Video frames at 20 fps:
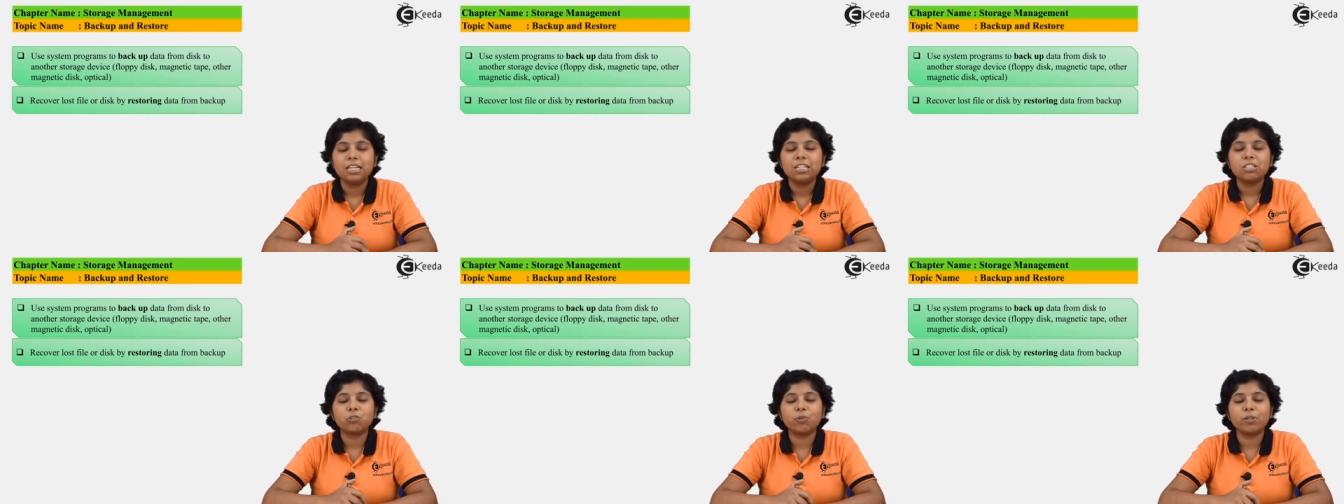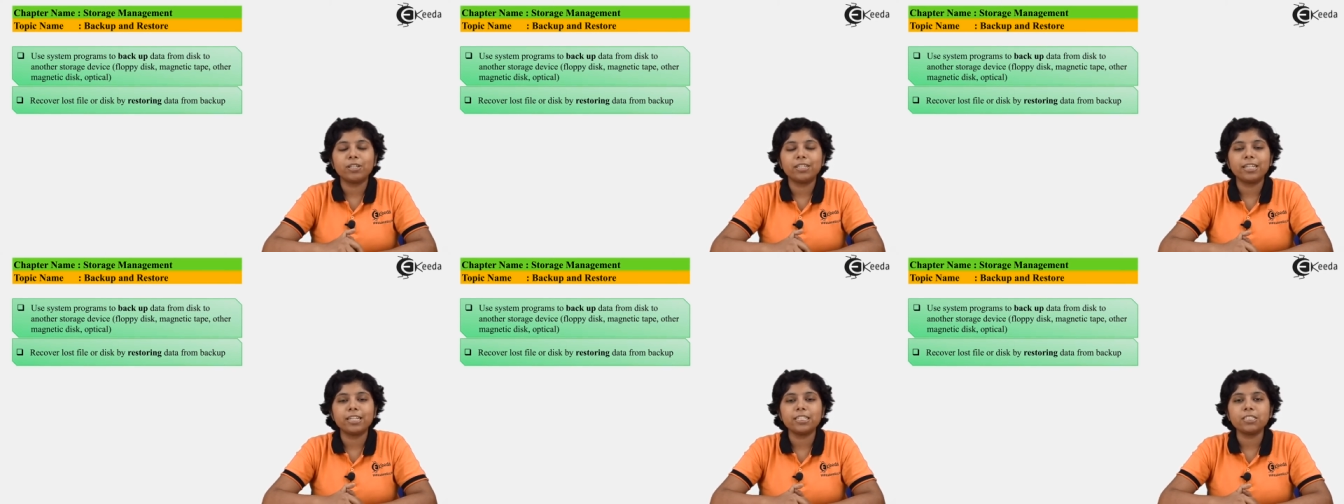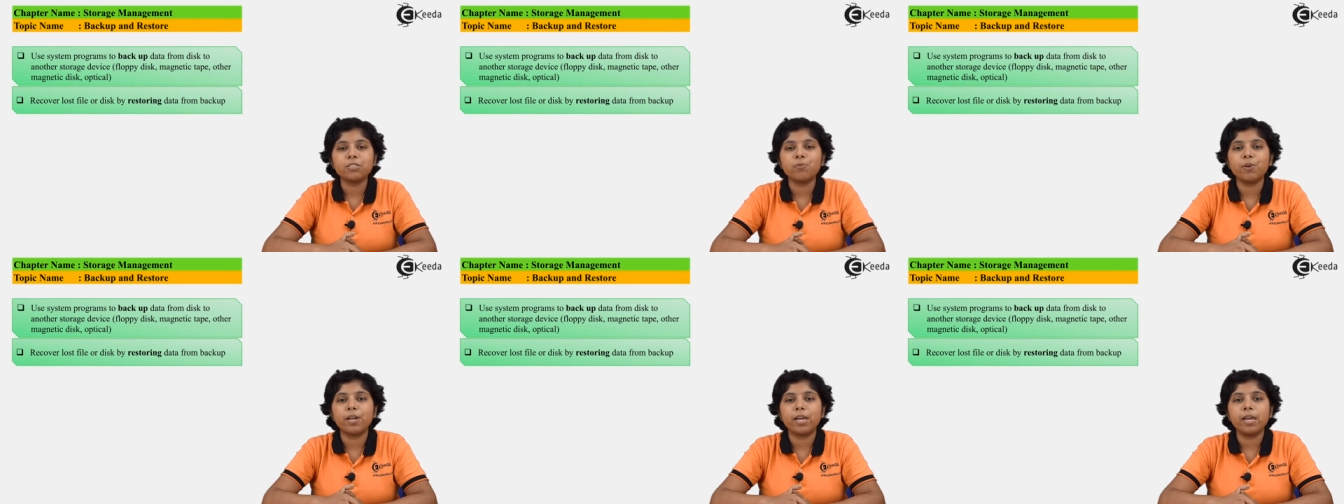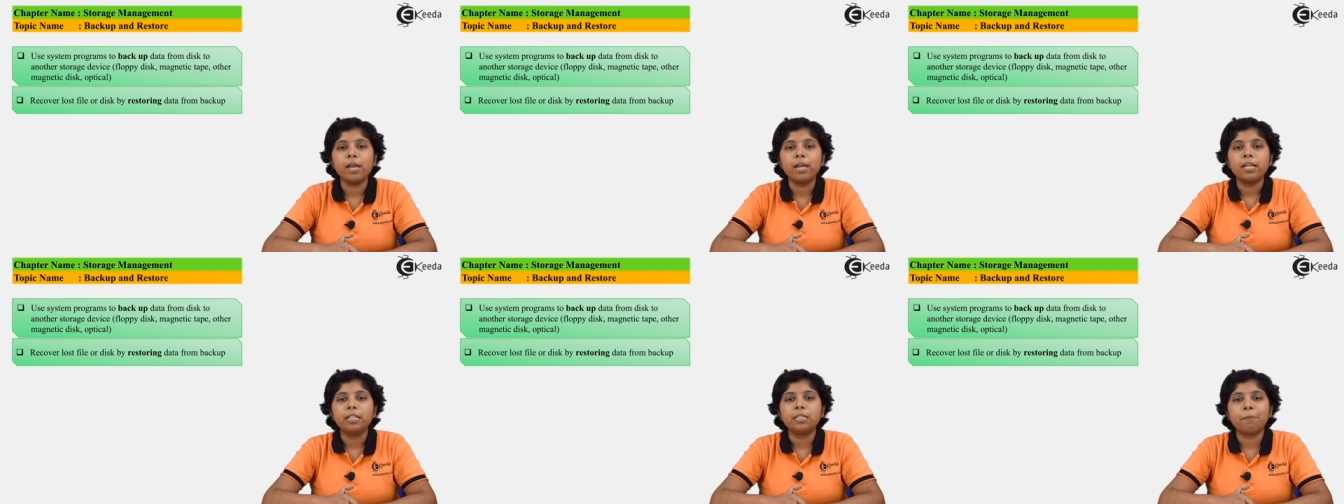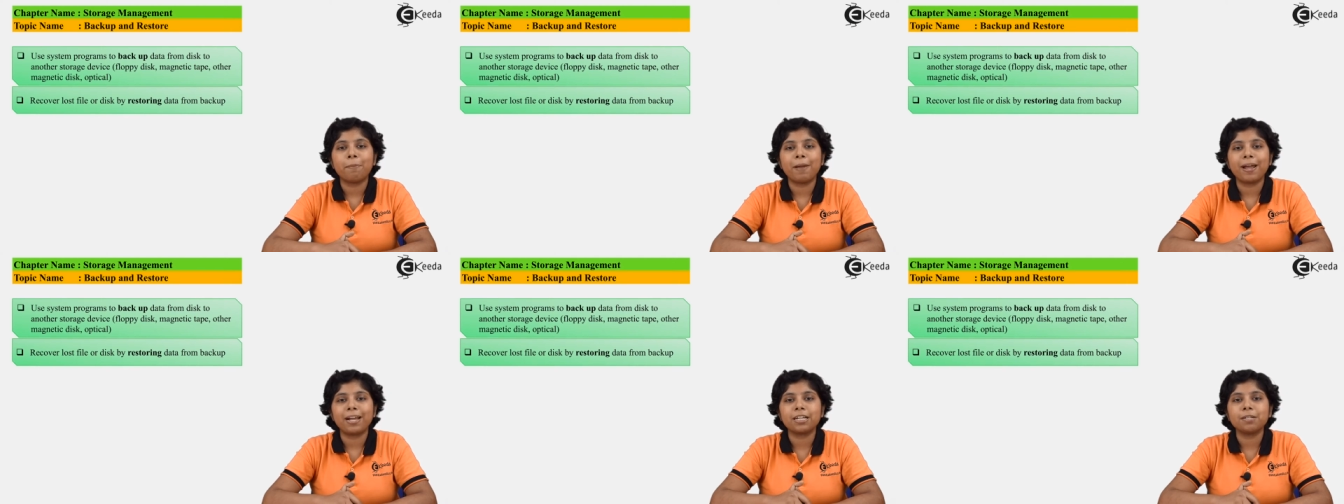So in this way,
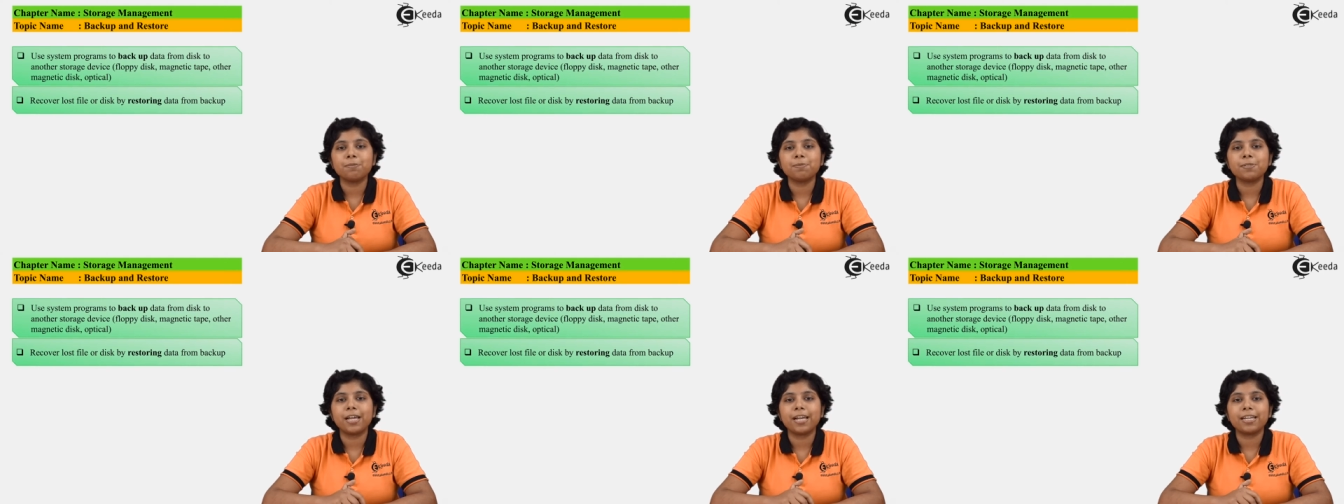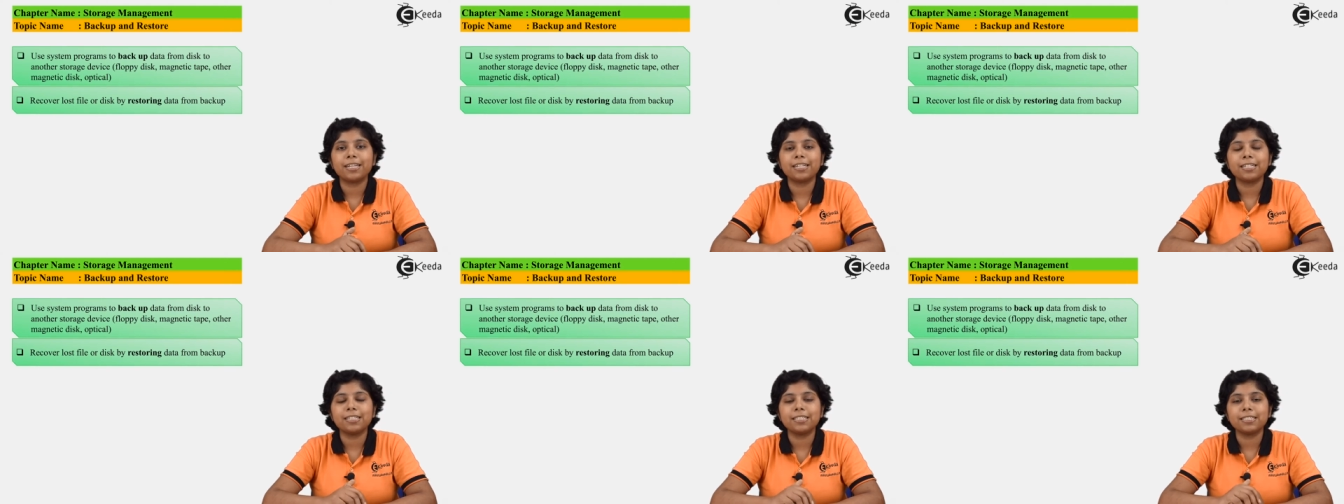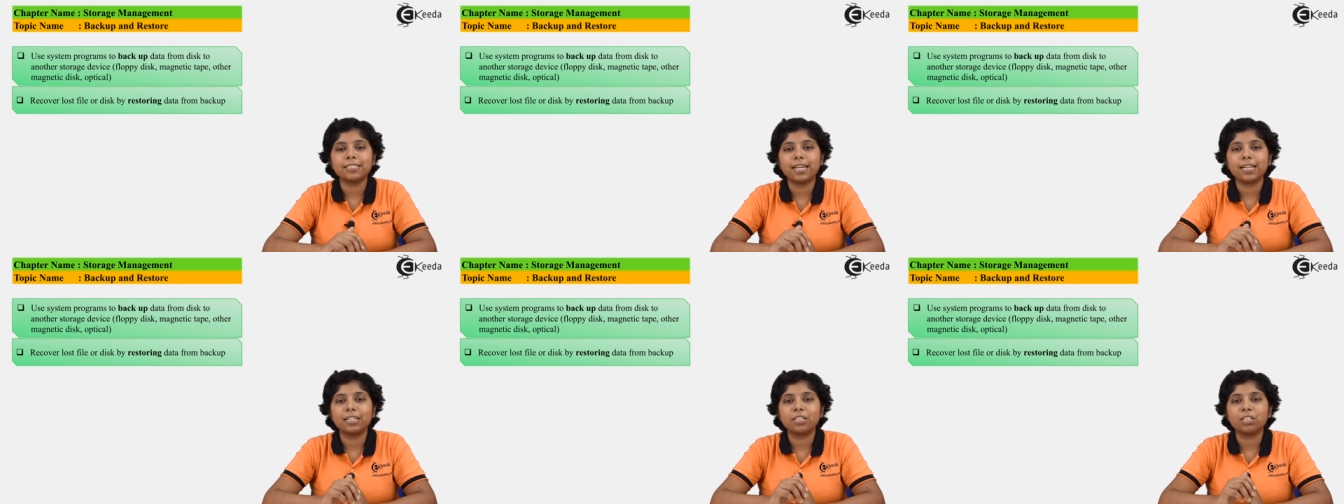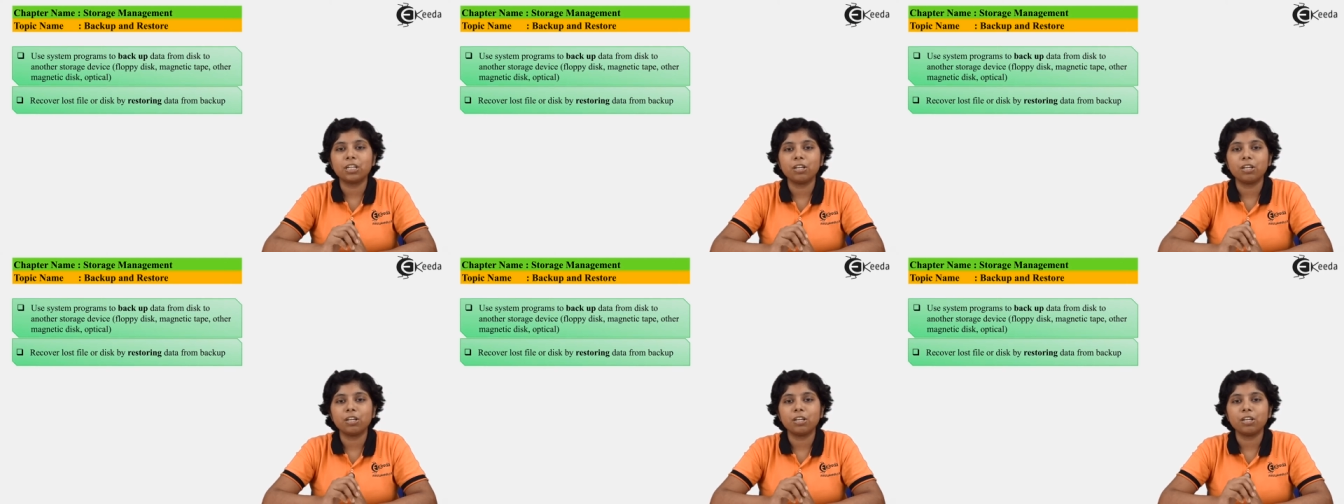the backup cycles can